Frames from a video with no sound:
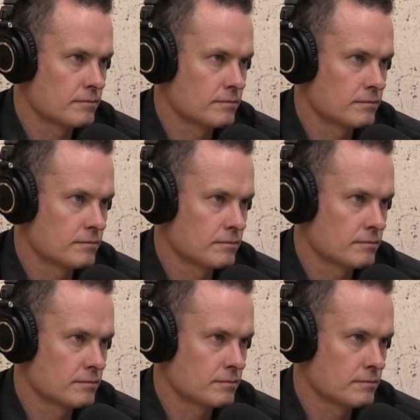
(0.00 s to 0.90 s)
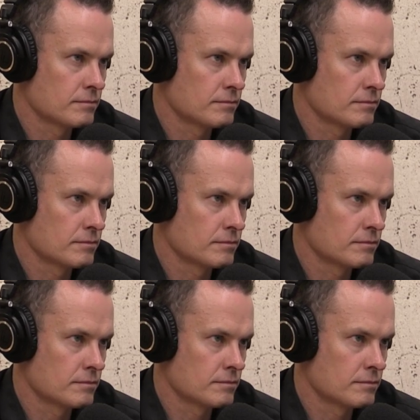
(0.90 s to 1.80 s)

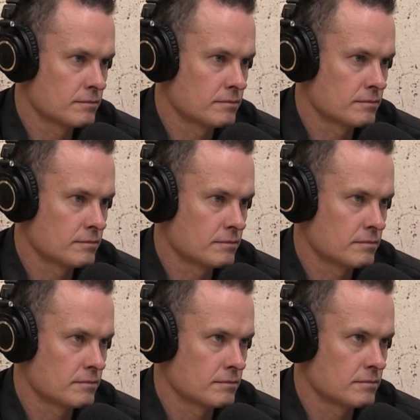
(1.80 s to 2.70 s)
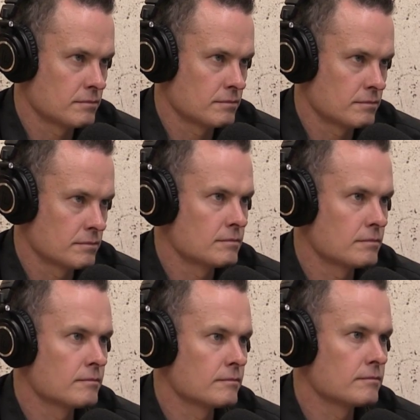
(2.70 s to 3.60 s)

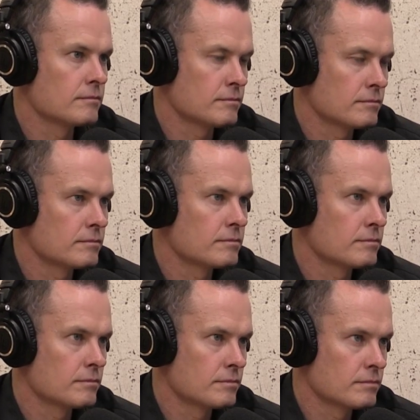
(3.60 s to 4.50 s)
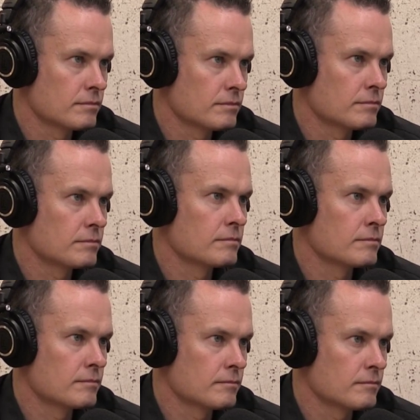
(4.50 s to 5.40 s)

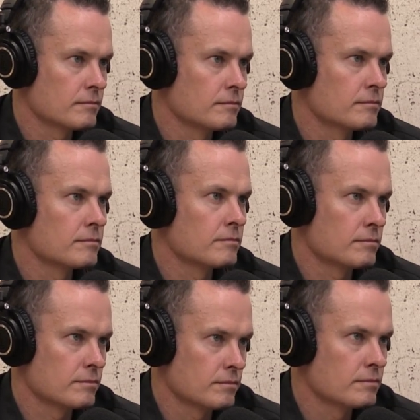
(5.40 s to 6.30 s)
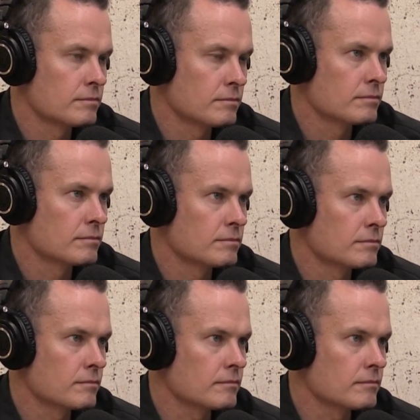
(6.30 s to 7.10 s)
The person shown says nothing.